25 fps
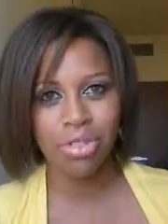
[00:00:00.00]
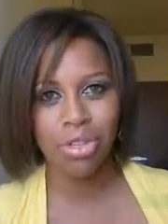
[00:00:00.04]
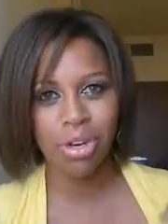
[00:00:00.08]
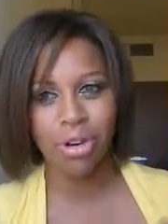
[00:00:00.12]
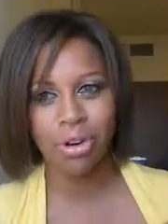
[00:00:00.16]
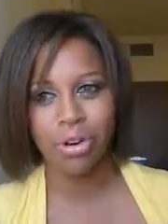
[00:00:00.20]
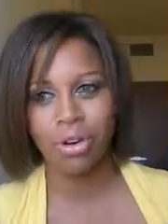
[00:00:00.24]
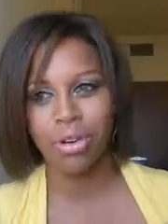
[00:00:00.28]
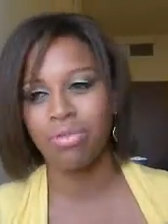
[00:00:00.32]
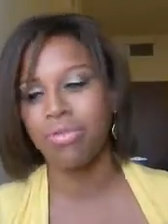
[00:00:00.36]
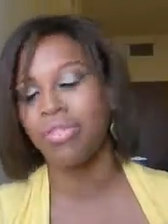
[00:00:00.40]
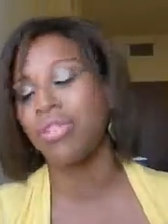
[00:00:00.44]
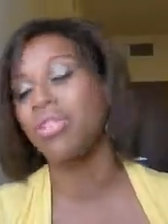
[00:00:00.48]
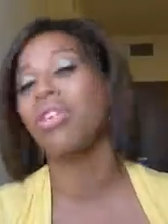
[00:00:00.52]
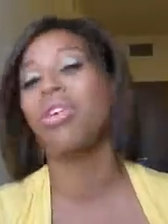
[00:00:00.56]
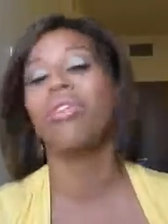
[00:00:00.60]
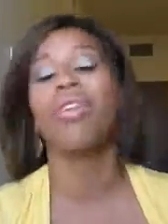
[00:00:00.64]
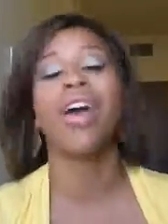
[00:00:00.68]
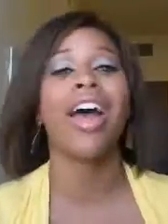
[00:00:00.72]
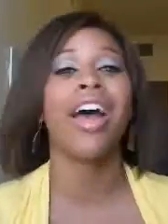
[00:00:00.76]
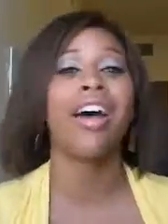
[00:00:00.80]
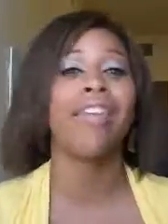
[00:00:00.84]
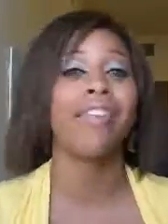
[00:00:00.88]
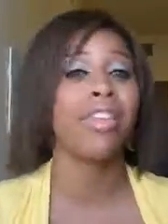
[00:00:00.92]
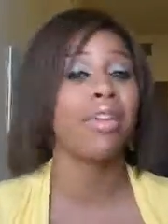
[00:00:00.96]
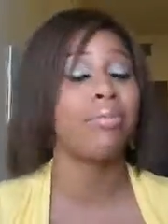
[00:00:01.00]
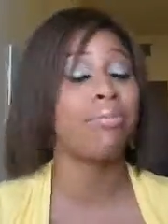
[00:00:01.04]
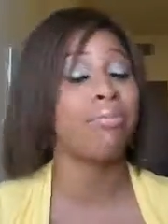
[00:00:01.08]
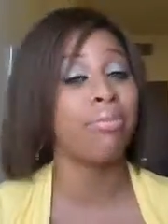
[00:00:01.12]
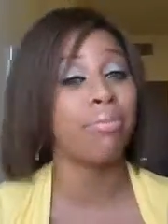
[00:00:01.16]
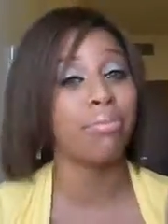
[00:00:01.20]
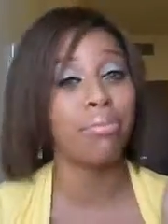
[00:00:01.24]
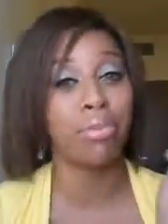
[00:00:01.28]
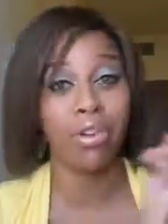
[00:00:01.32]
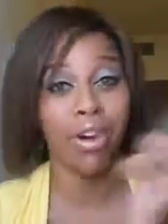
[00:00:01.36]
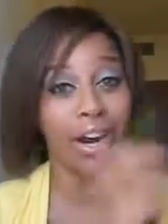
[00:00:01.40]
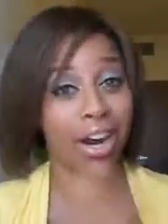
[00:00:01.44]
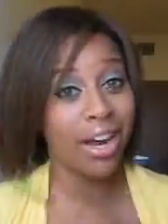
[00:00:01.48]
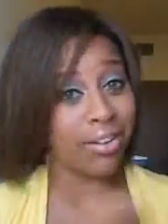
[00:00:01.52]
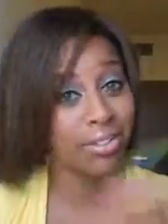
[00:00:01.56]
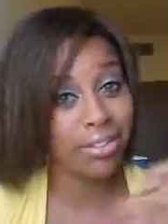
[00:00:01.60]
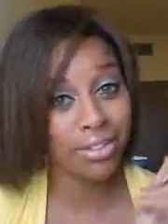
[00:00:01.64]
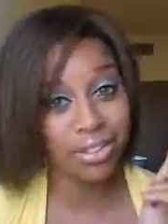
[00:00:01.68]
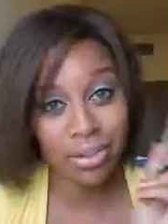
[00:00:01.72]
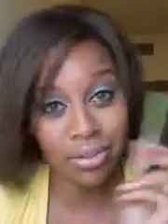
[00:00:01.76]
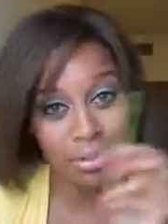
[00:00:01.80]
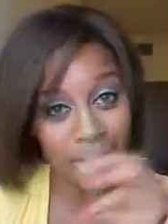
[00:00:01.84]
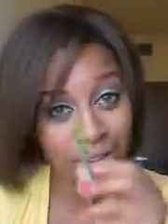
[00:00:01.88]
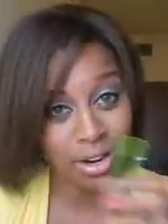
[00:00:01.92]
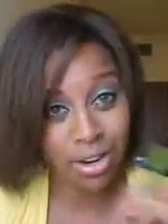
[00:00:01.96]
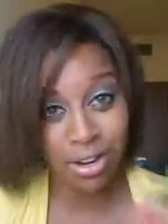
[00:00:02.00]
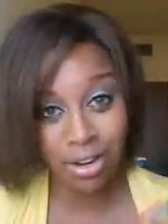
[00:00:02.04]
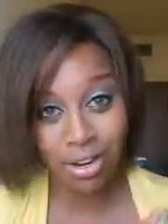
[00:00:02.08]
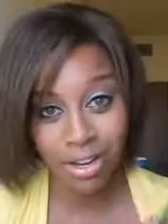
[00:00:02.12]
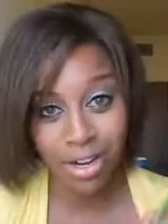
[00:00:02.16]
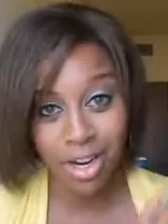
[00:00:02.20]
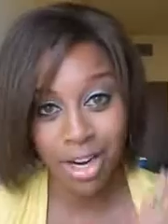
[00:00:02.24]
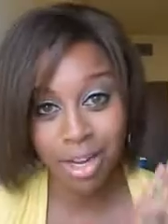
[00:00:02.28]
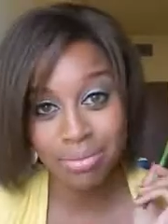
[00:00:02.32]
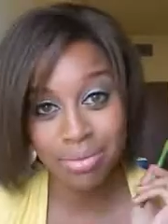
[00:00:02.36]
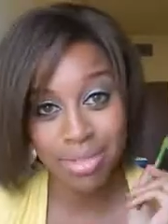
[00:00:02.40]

so if you don't have them brows going on,